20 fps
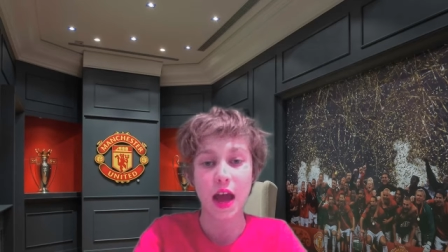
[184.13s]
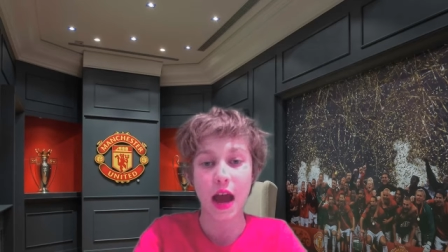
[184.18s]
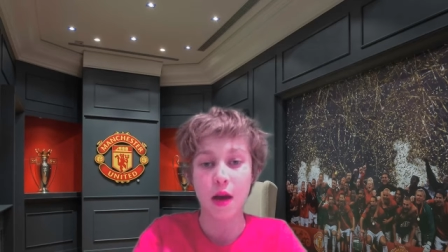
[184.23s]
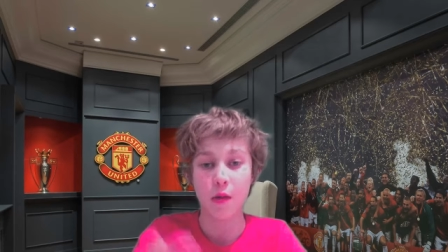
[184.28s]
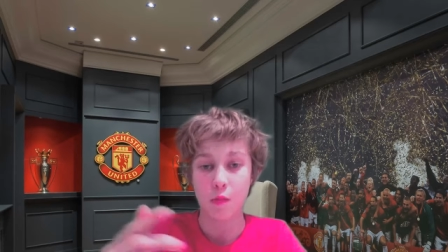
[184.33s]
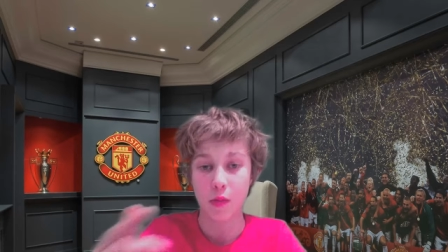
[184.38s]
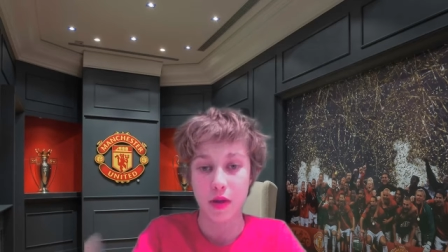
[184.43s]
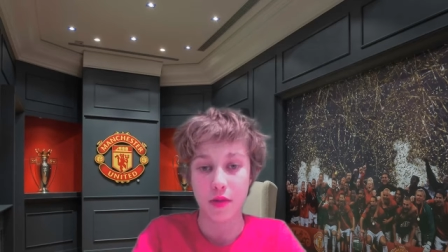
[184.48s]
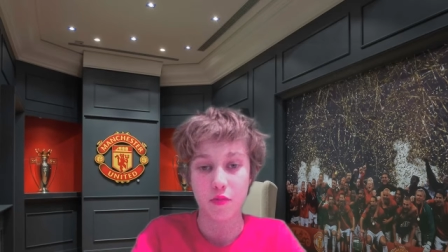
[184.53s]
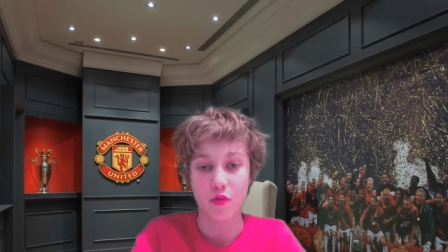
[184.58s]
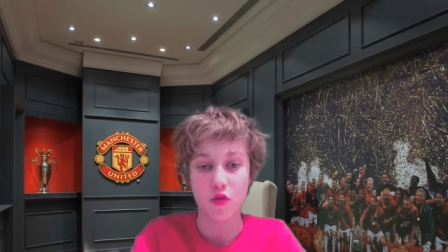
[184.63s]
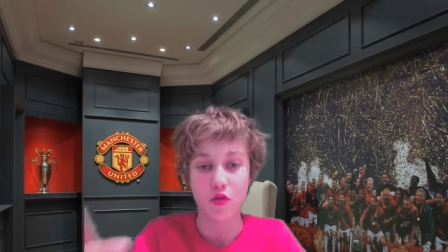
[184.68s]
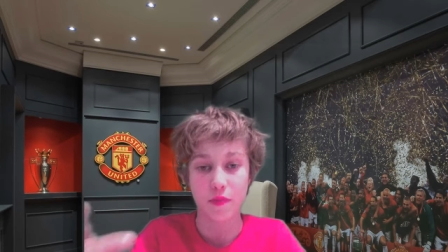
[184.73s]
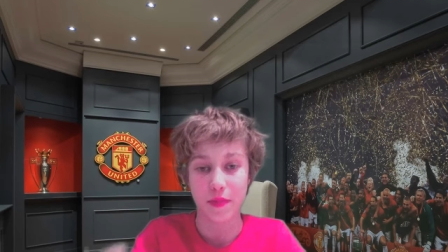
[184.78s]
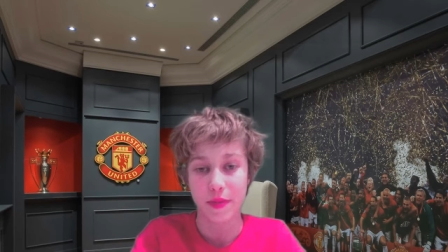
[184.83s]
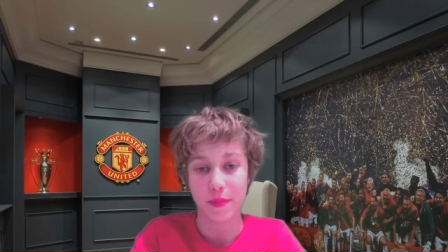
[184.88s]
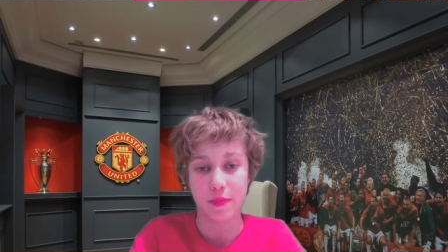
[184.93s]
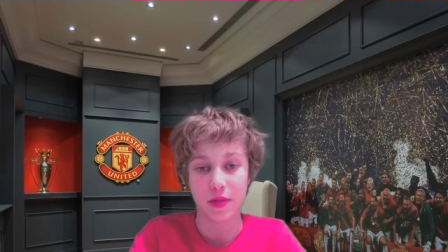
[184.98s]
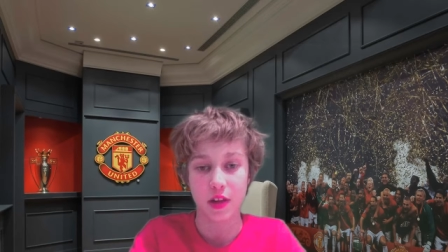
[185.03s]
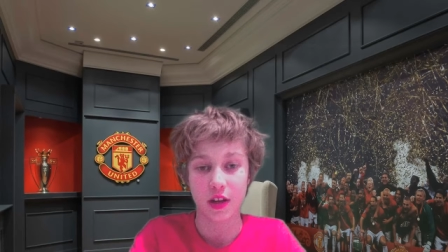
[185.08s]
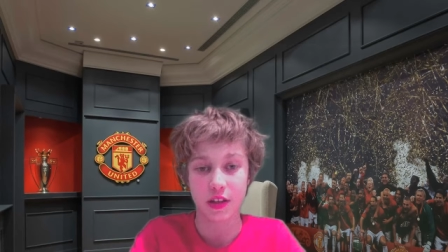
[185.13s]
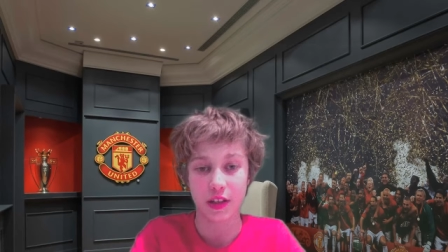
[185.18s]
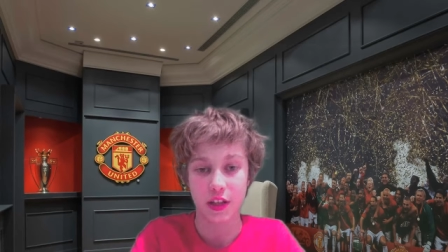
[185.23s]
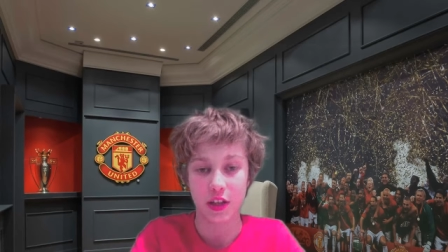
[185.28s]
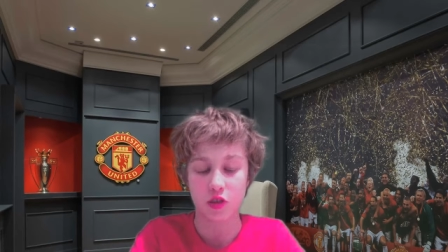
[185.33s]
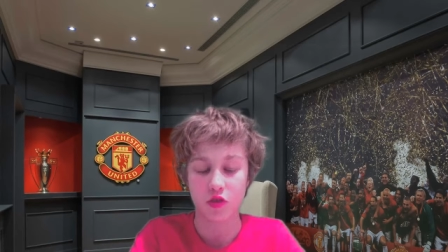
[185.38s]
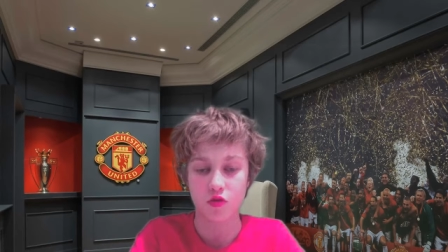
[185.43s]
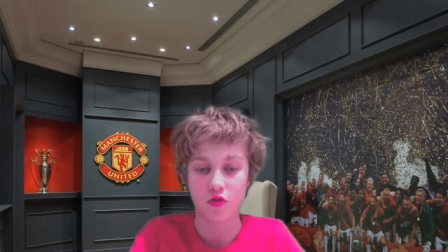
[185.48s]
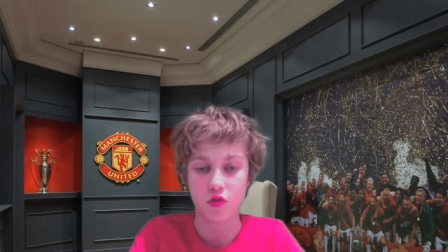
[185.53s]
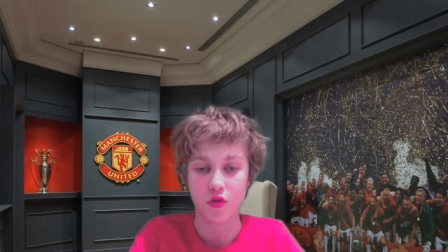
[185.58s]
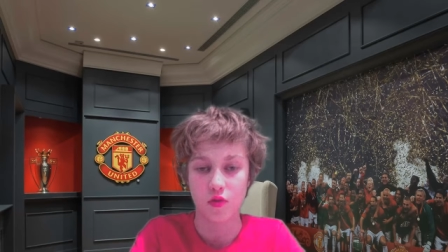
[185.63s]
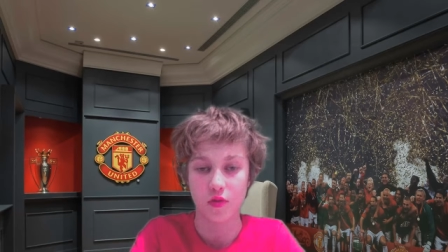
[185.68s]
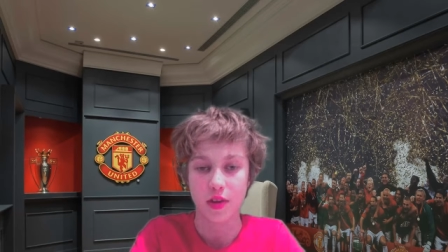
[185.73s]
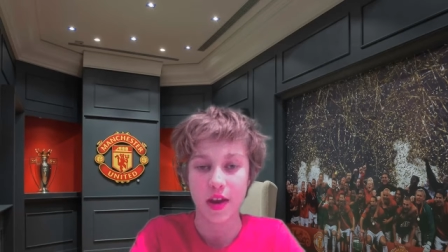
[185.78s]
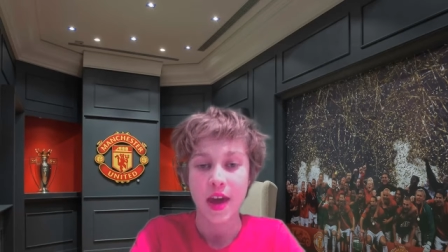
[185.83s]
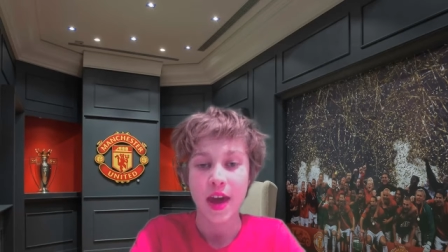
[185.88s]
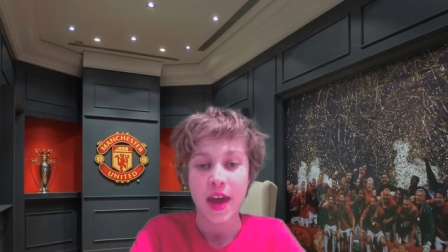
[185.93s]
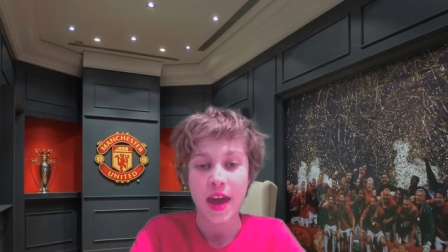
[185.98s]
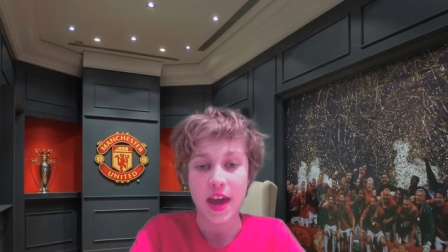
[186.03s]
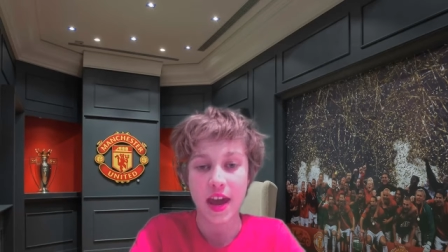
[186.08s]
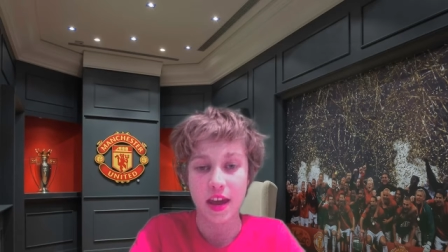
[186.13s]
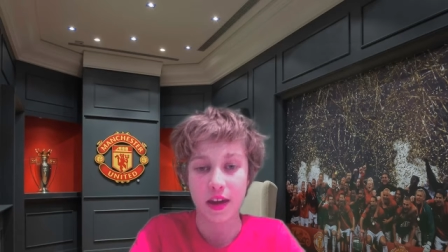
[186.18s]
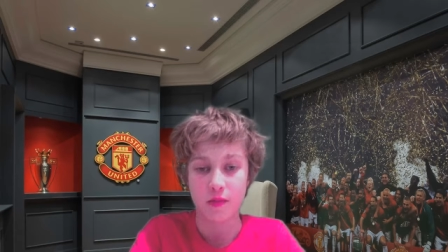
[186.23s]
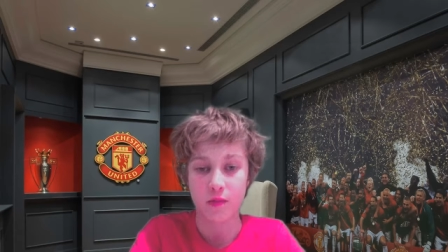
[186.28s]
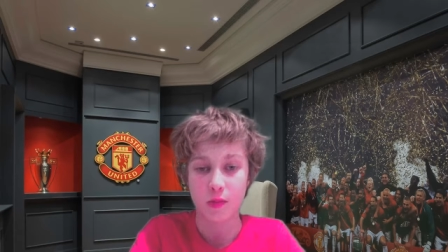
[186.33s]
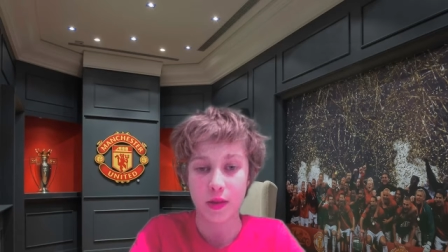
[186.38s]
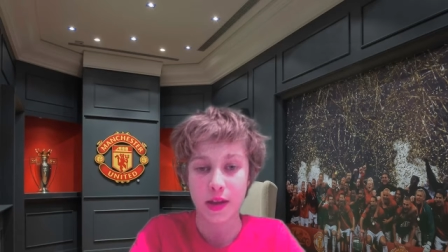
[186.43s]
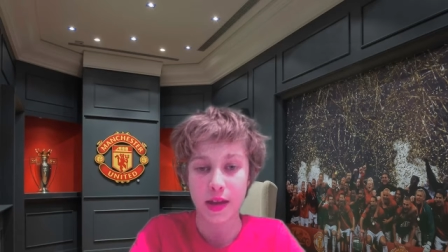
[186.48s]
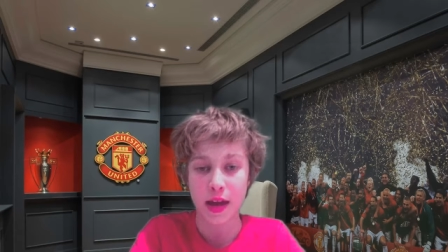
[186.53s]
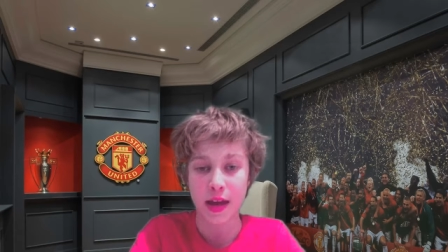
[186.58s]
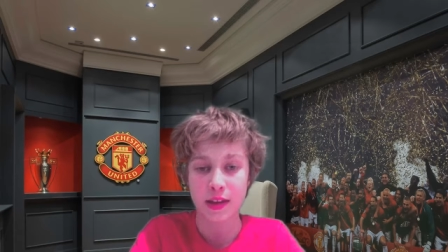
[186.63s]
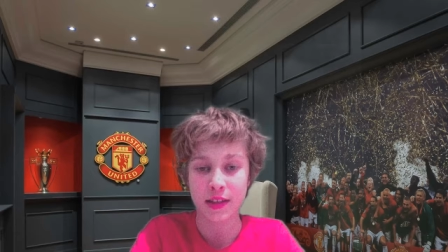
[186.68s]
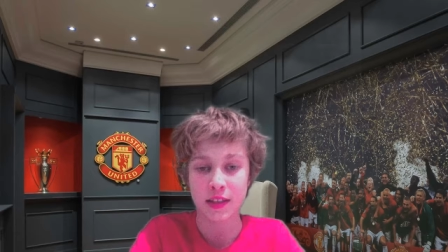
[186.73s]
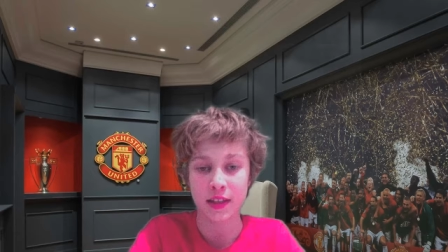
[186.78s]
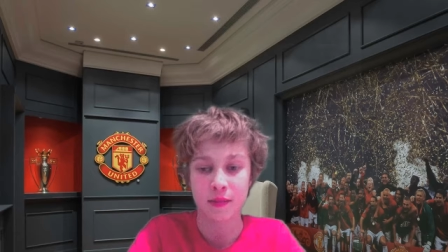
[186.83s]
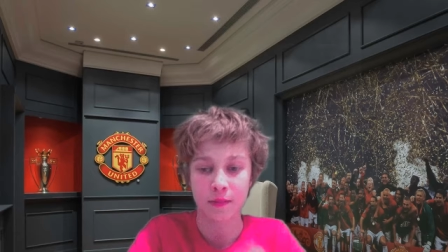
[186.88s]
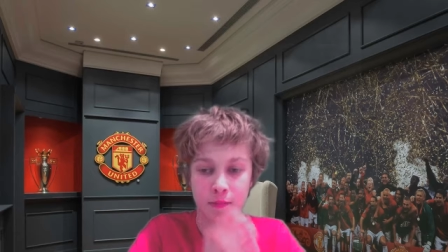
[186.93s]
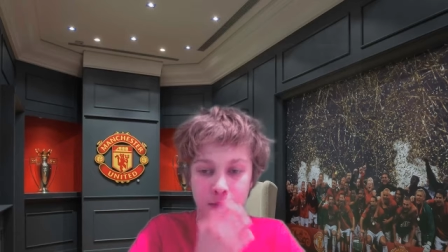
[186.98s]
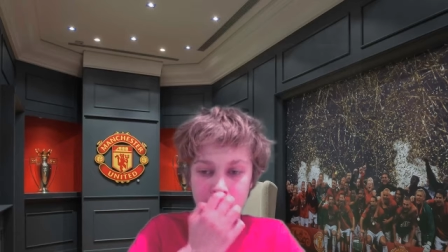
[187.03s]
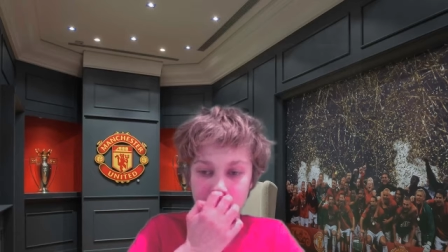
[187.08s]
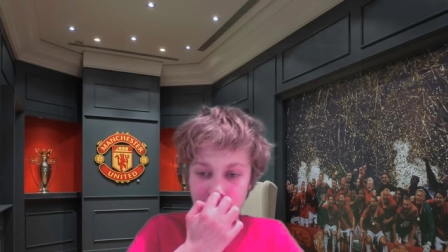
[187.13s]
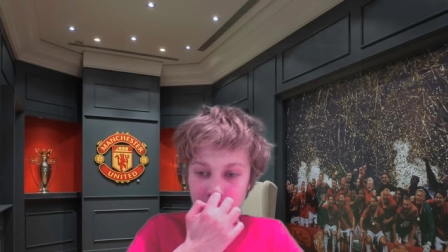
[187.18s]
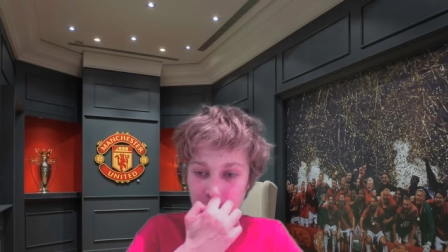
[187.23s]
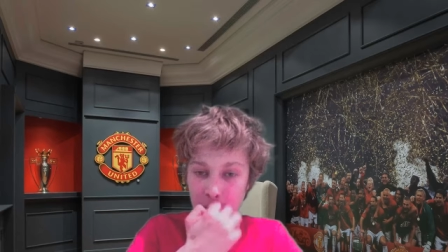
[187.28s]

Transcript: and we will be bloody screwed if we get him.